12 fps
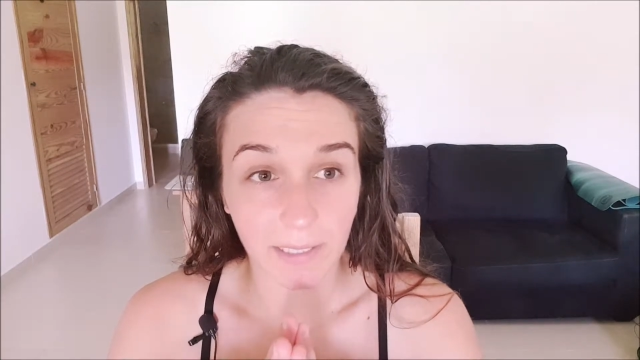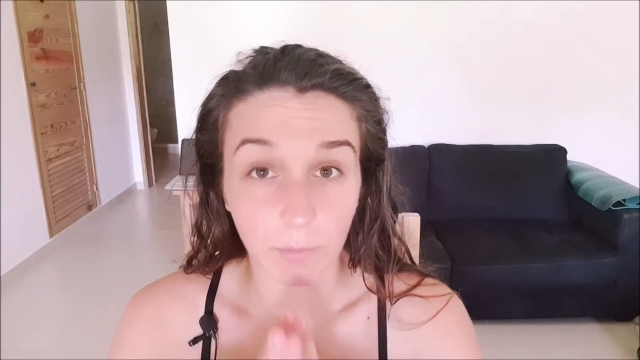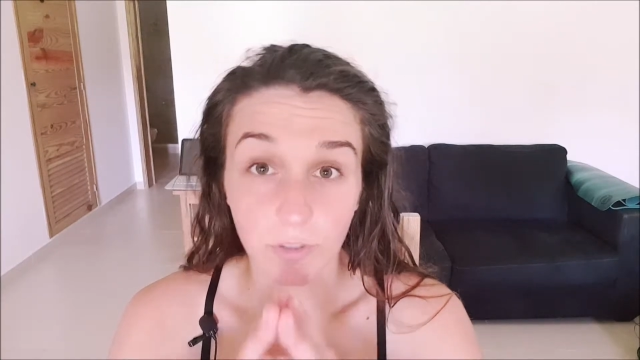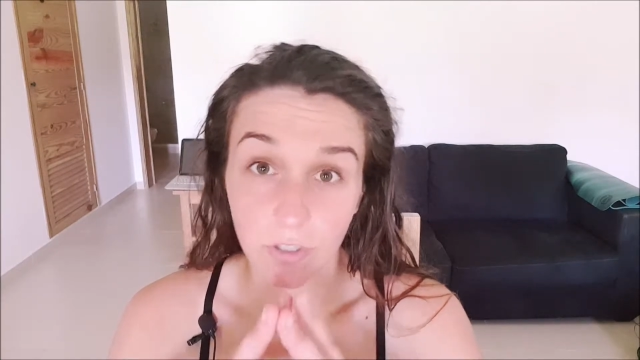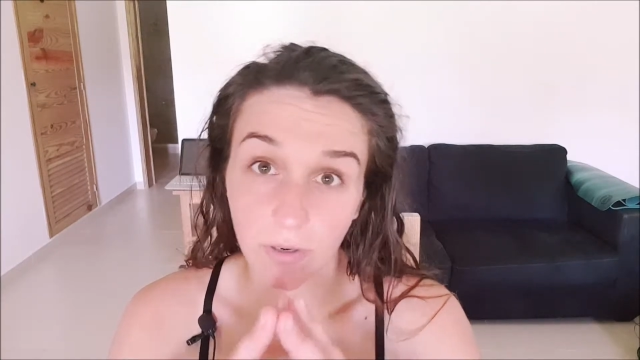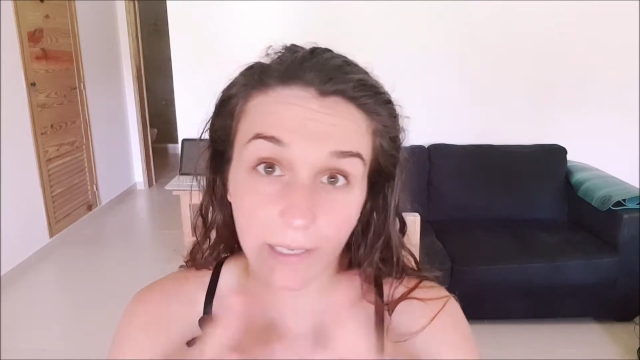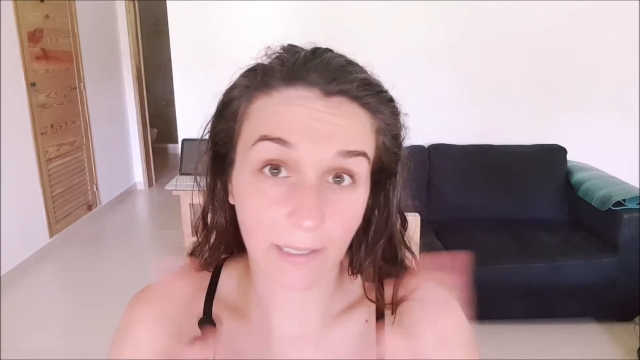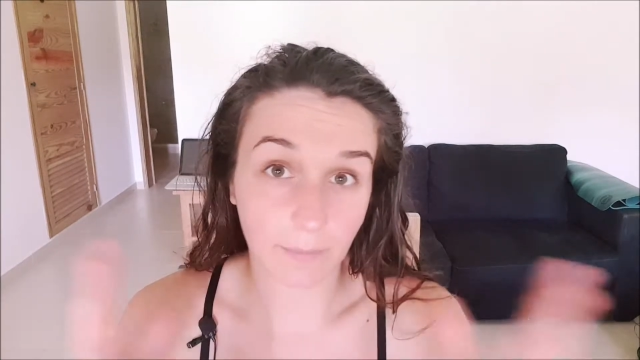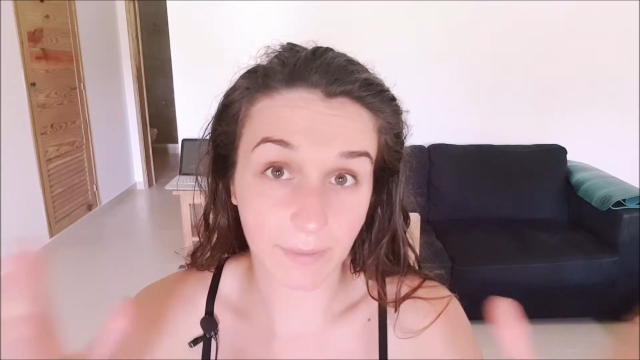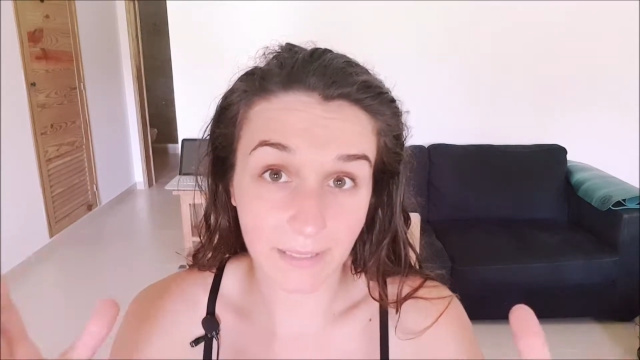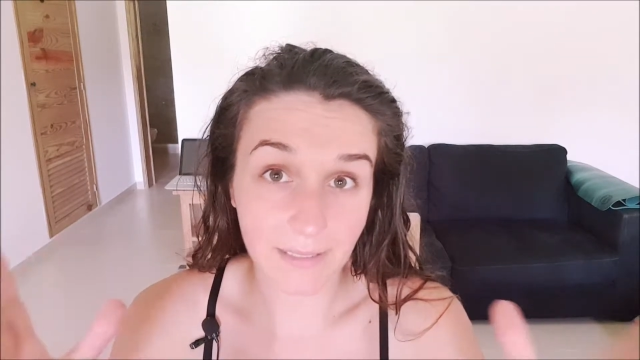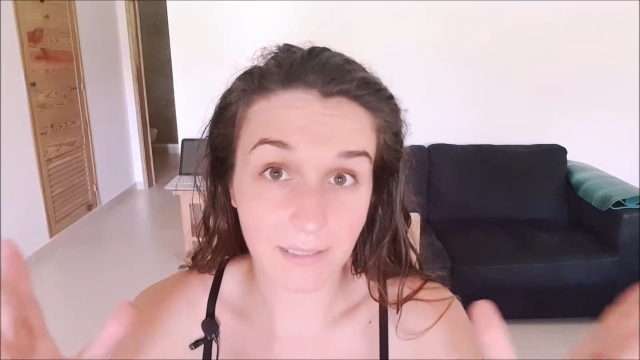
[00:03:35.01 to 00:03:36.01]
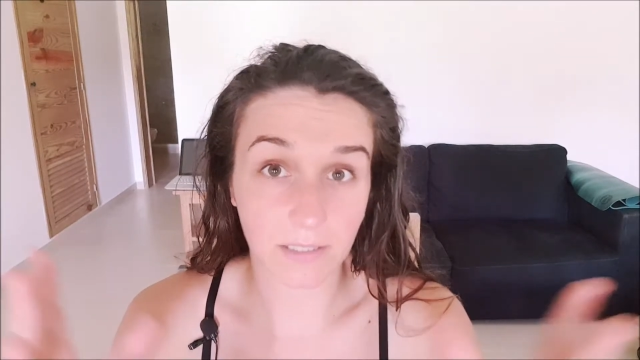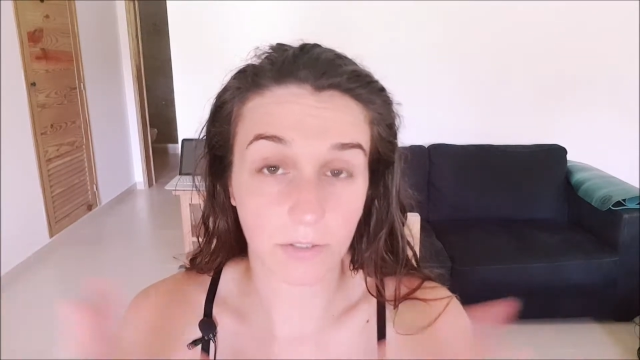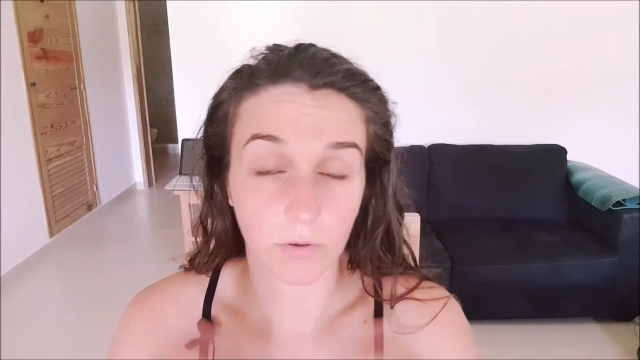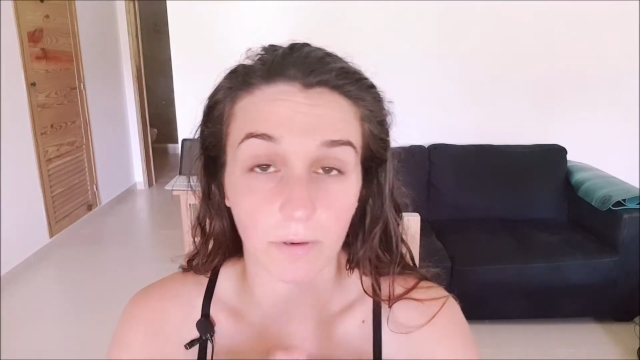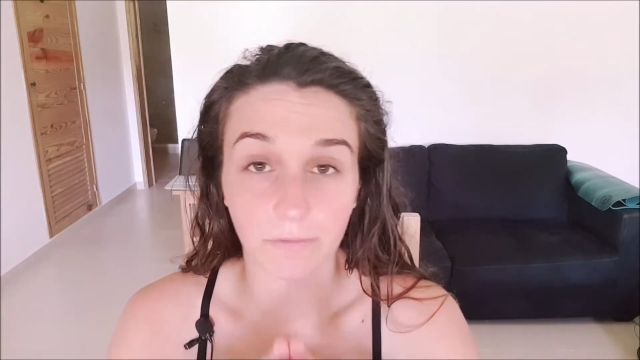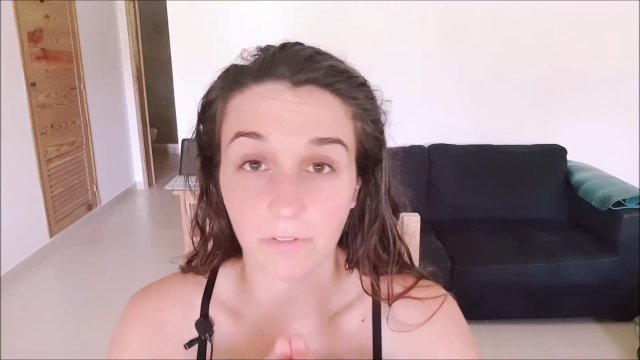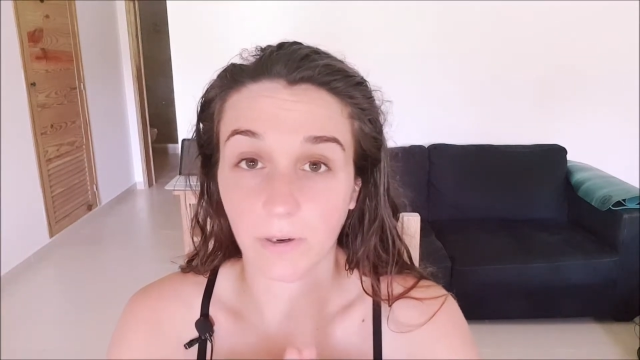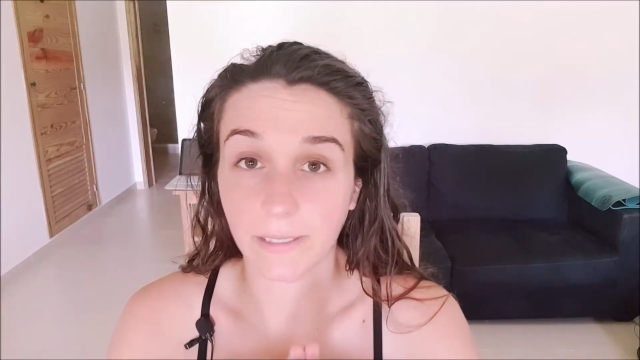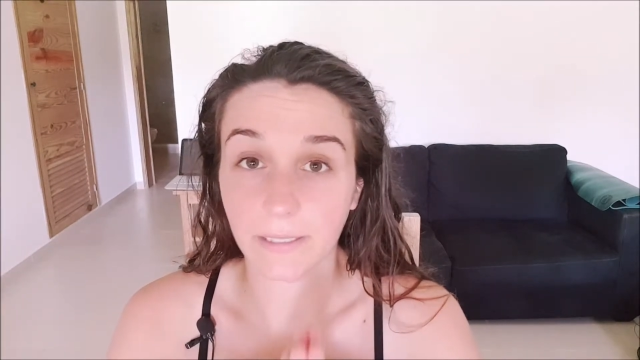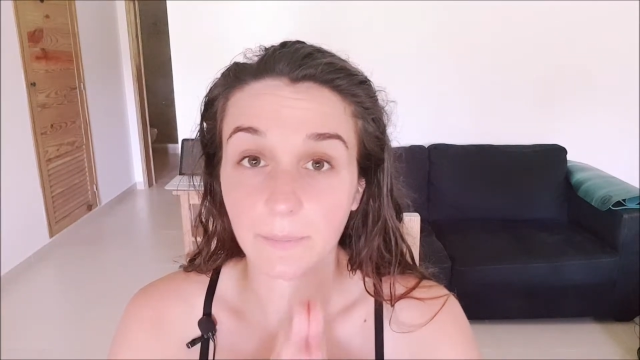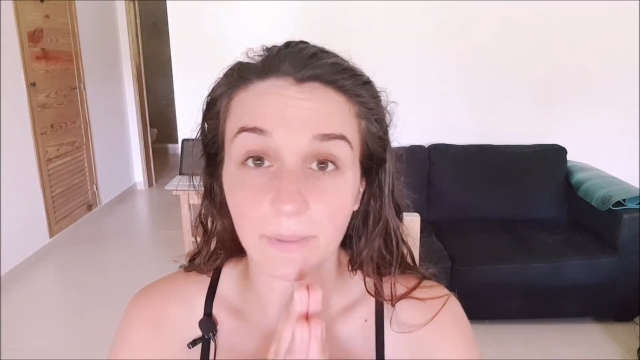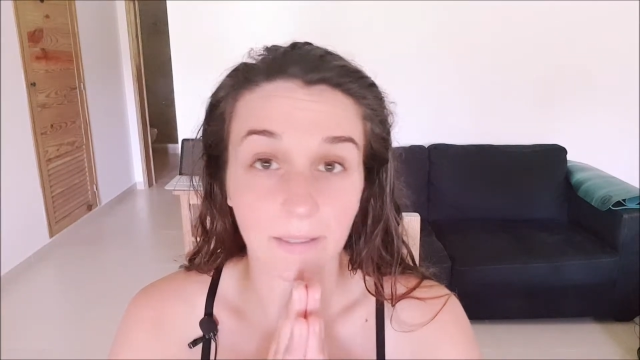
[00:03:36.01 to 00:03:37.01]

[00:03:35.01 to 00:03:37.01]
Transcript: Uh, we tried our best to try and find it,